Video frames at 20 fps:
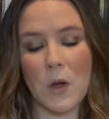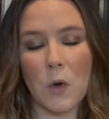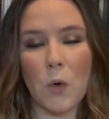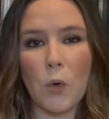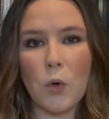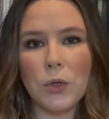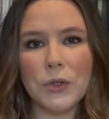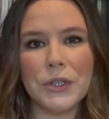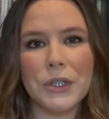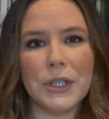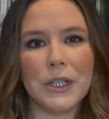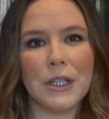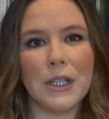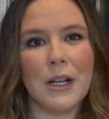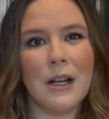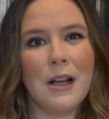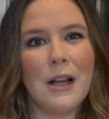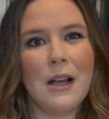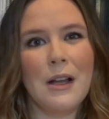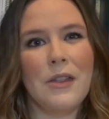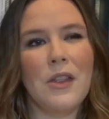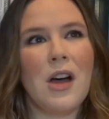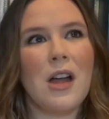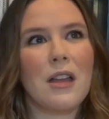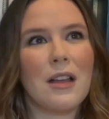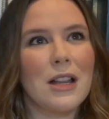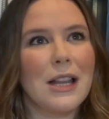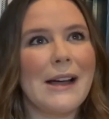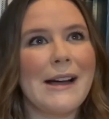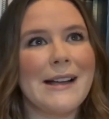older,
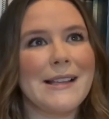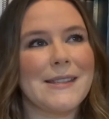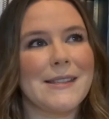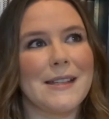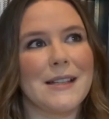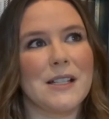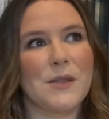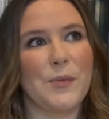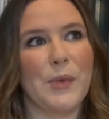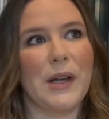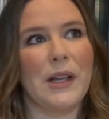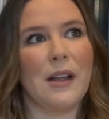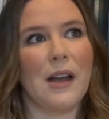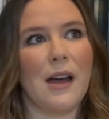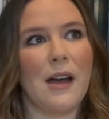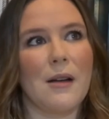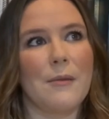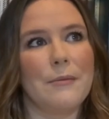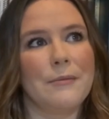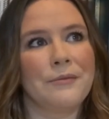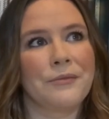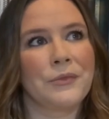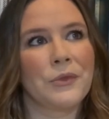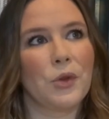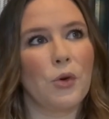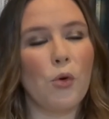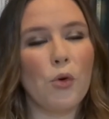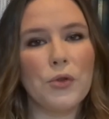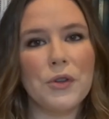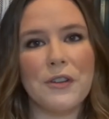not classics, but
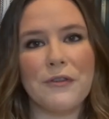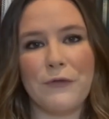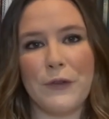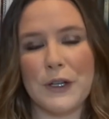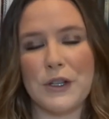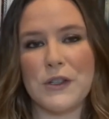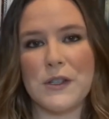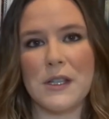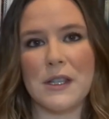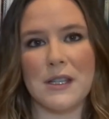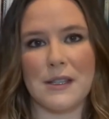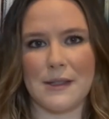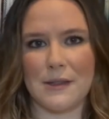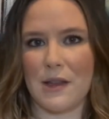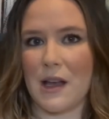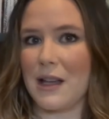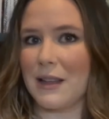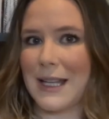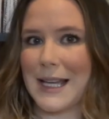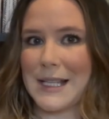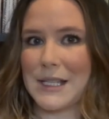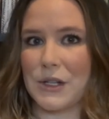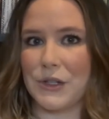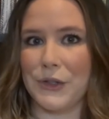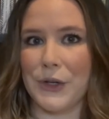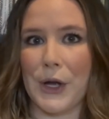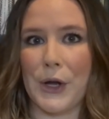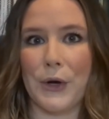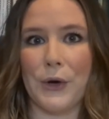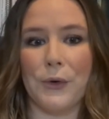older fiction that's a lot lesser
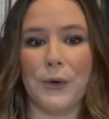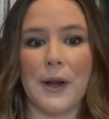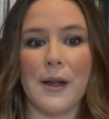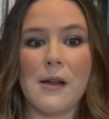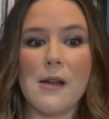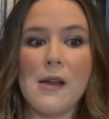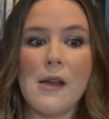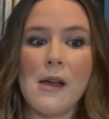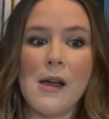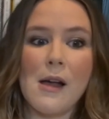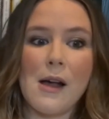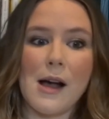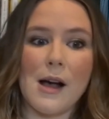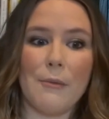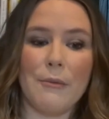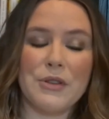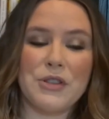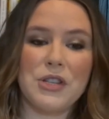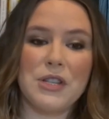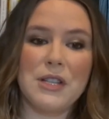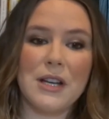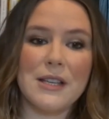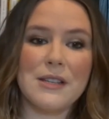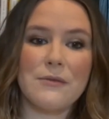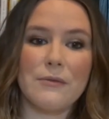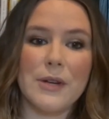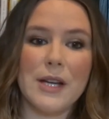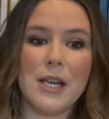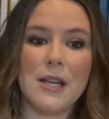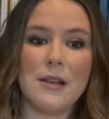known. But she
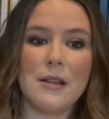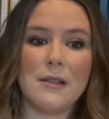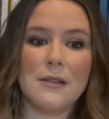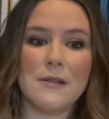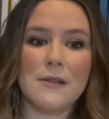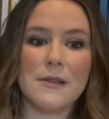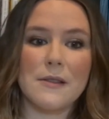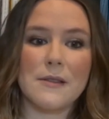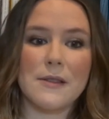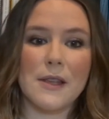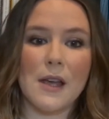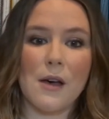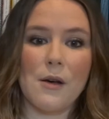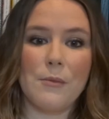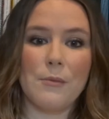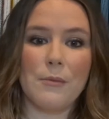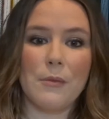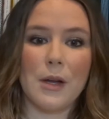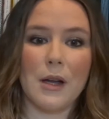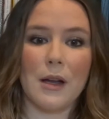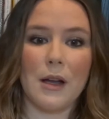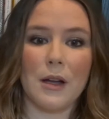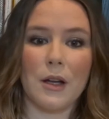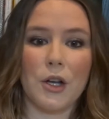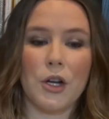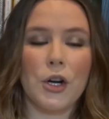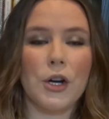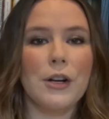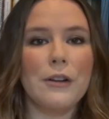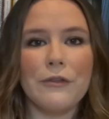does read some
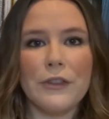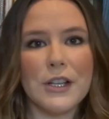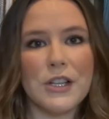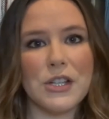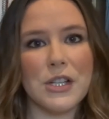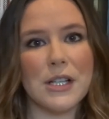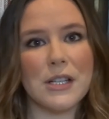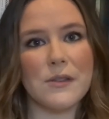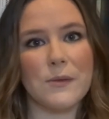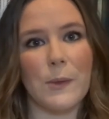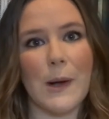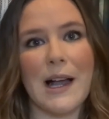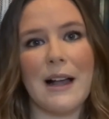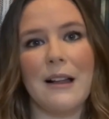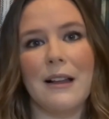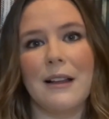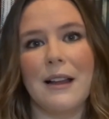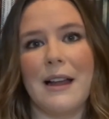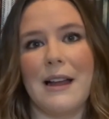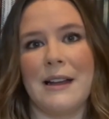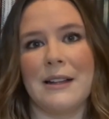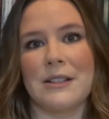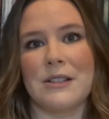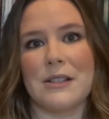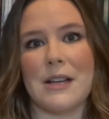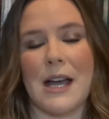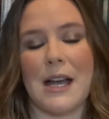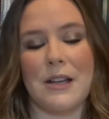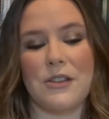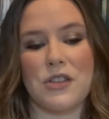current fiction as well,
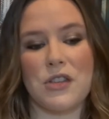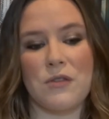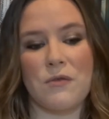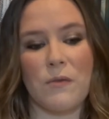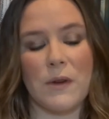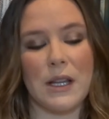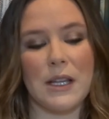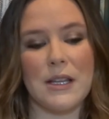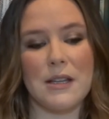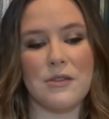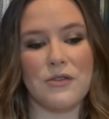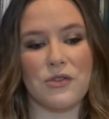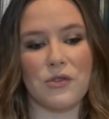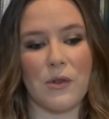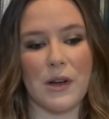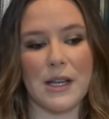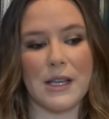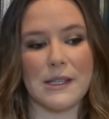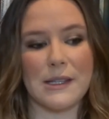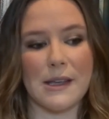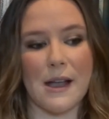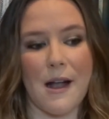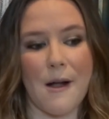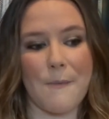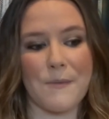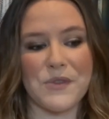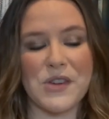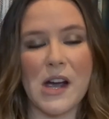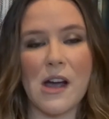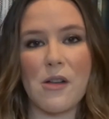and she really enjoys
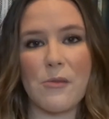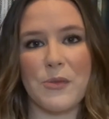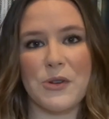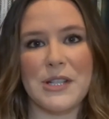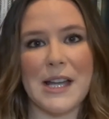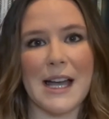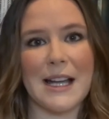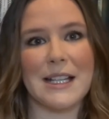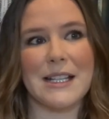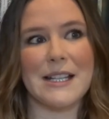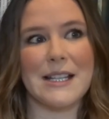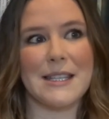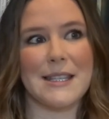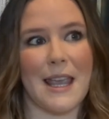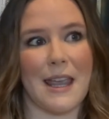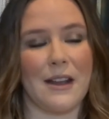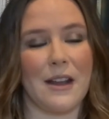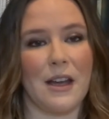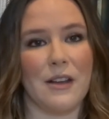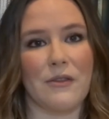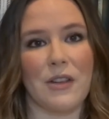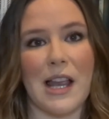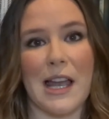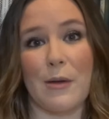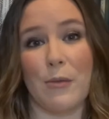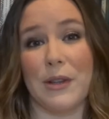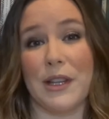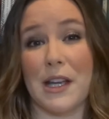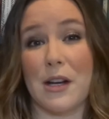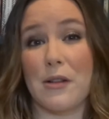child protagonists and
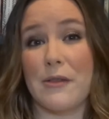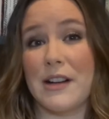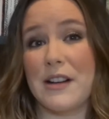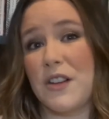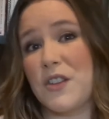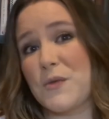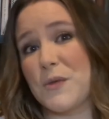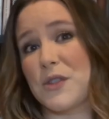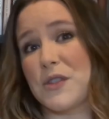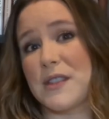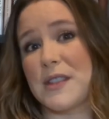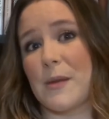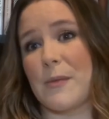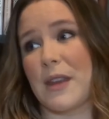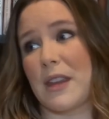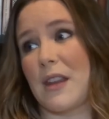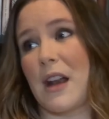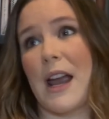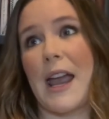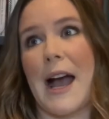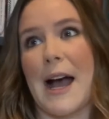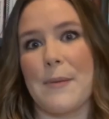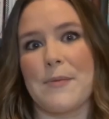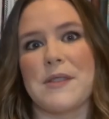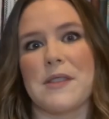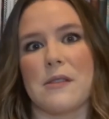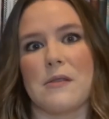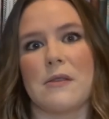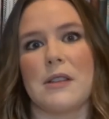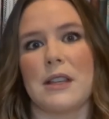unreliable narrators, which is something that I
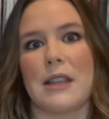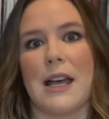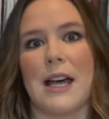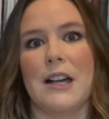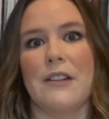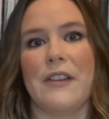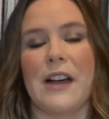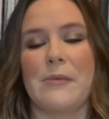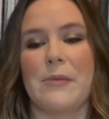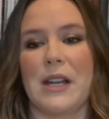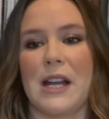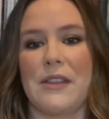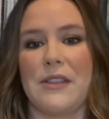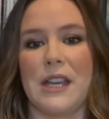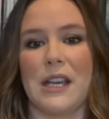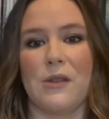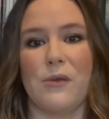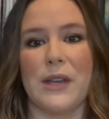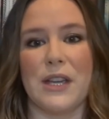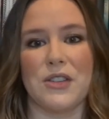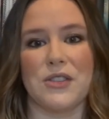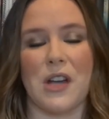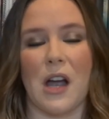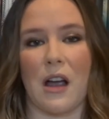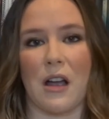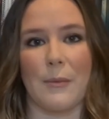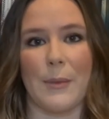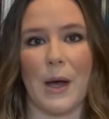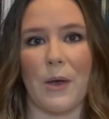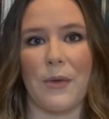absolutely love. I mean, I think we could
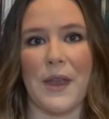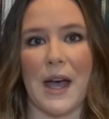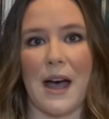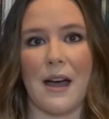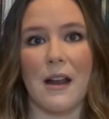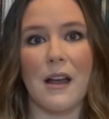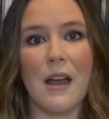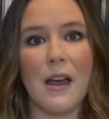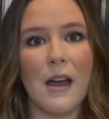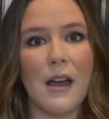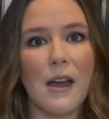talk about that